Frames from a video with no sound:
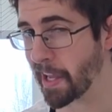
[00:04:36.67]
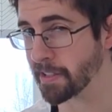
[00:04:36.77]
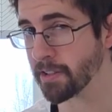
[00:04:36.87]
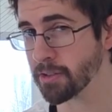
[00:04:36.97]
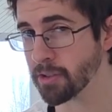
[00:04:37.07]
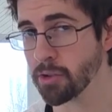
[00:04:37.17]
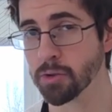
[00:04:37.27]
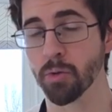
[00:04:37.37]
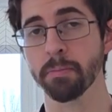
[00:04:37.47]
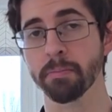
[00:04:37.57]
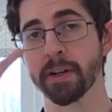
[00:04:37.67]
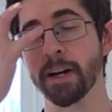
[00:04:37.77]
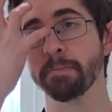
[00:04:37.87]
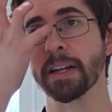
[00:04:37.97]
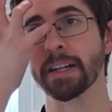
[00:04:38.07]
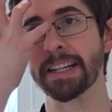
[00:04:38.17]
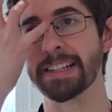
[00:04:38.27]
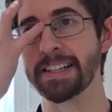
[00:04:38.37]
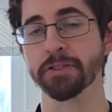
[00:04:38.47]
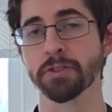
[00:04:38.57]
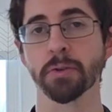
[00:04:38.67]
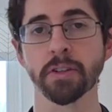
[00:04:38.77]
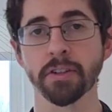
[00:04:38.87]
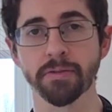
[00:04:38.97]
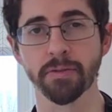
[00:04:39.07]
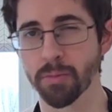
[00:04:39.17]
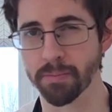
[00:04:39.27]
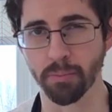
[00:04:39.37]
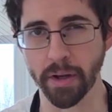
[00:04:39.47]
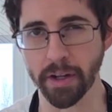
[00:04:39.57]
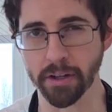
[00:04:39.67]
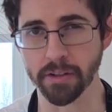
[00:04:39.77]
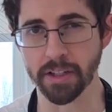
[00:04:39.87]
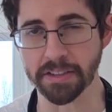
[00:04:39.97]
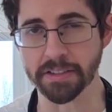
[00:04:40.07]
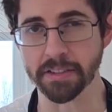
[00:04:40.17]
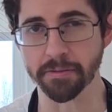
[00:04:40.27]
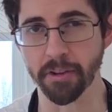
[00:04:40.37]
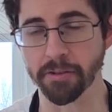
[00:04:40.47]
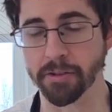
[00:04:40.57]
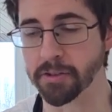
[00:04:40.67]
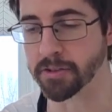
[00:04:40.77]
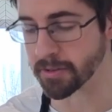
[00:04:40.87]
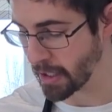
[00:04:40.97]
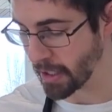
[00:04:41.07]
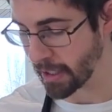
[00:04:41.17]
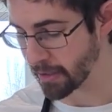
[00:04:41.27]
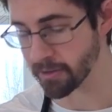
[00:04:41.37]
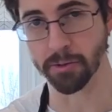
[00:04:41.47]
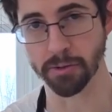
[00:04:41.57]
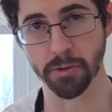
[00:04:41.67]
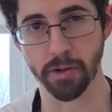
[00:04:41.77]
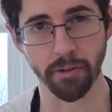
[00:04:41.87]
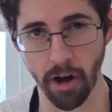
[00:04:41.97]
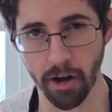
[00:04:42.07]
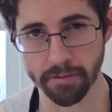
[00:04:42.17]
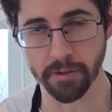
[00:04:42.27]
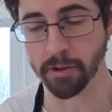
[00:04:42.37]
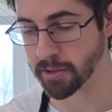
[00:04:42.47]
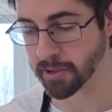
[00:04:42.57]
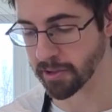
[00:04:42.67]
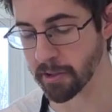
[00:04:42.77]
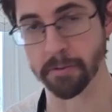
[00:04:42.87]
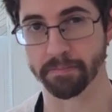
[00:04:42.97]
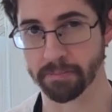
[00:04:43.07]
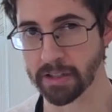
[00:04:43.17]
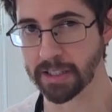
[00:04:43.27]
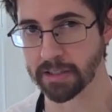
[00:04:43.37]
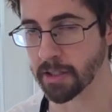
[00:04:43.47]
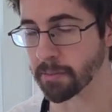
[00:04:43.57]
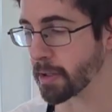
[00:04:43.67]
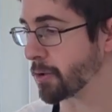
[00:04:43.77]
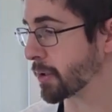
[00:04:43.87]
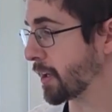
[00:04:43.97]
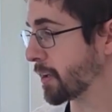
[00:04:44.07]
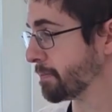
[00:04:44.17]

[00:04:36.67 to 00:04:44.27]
hazier than usual, but I'm not getting any sort of weird yeasty flavors, no sort of off notes, so I think it's going to be okay.